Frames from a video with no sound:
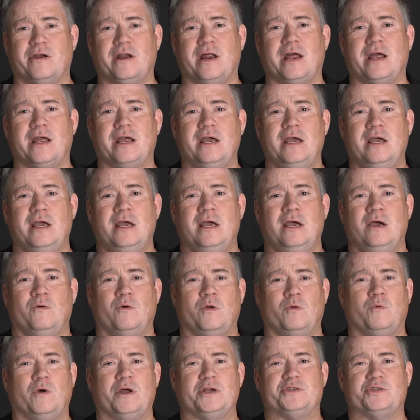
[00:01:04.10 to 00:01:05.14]
and I
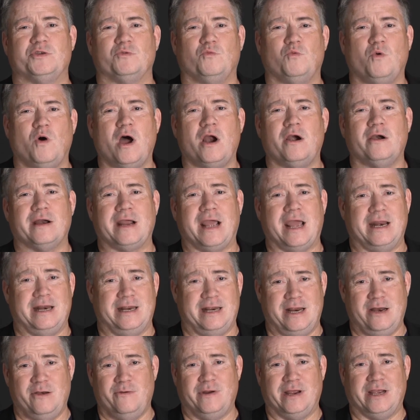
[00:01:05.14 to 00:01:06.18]
would watch the Watergate
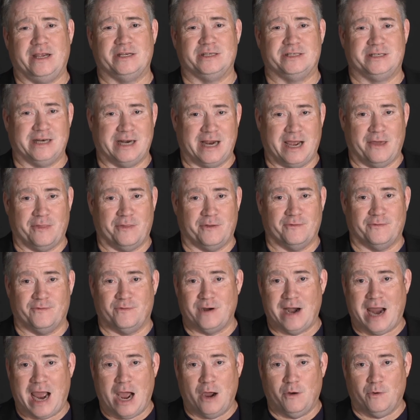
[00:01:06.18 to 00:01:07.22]
hearings together
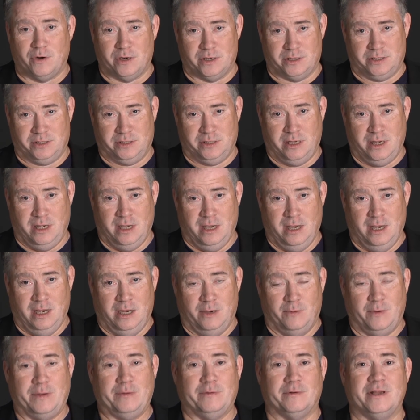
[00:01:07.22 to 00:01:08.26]
for hours.
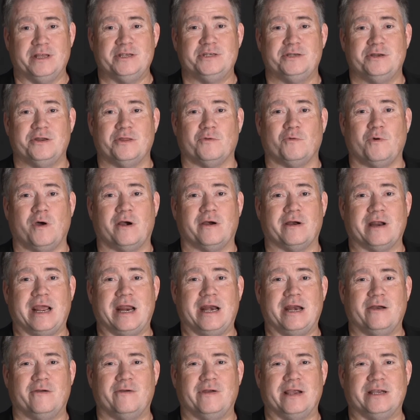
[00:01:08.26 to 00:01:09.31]
We would listen to the
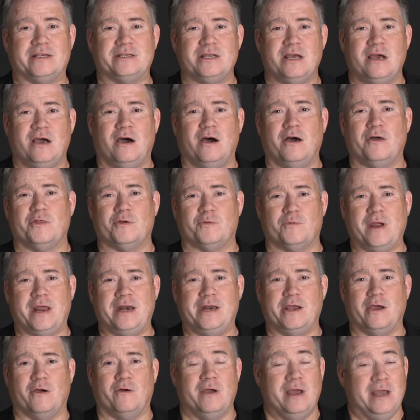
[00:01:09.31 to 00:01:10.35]
Watergate hearings on the
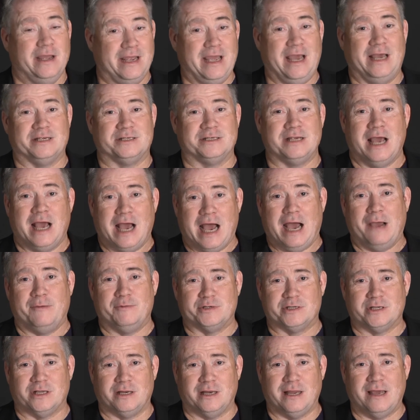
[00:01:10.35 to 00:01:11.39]
radio. Yes, I
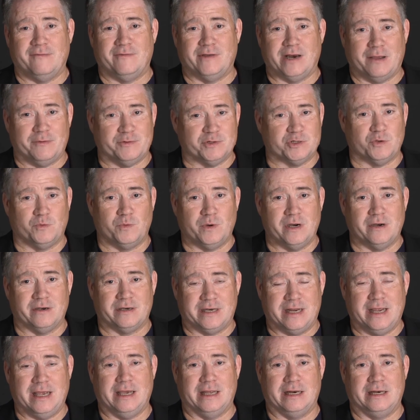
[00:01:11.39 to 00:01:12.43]
was 11, I was a weird
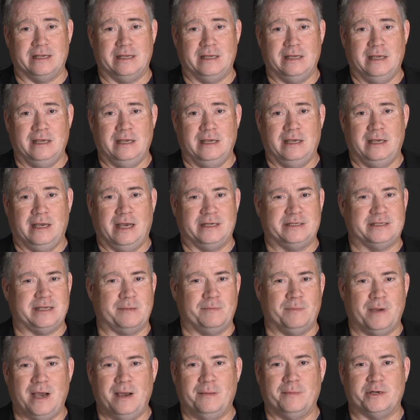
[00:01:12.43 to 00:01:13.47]
kid. I'd say,
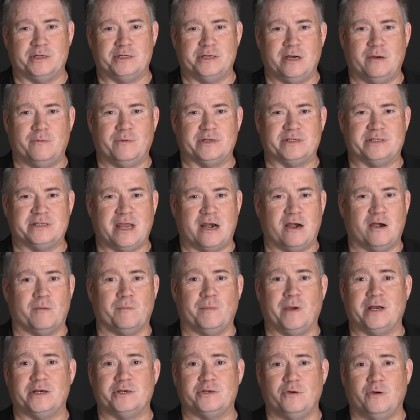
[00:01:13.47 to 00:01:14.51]
Mom, did you hear what Senator
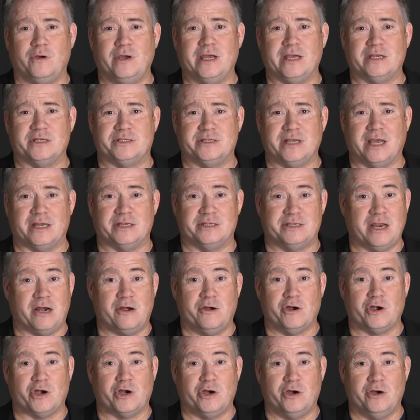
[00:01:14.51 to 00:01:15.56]
Montoya said?
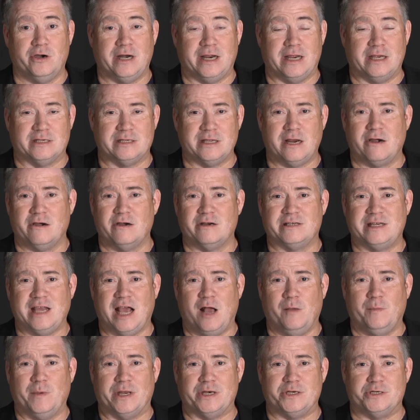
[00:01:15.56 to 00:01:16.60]
Senator Gurney, Senator
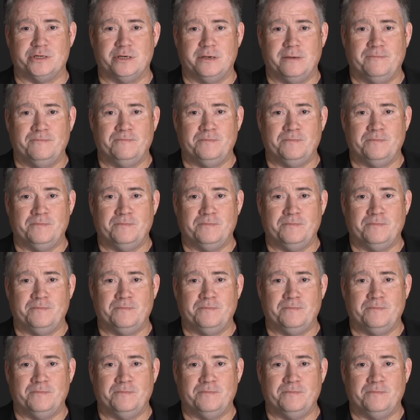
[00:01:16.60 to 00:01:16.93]
Talmadge?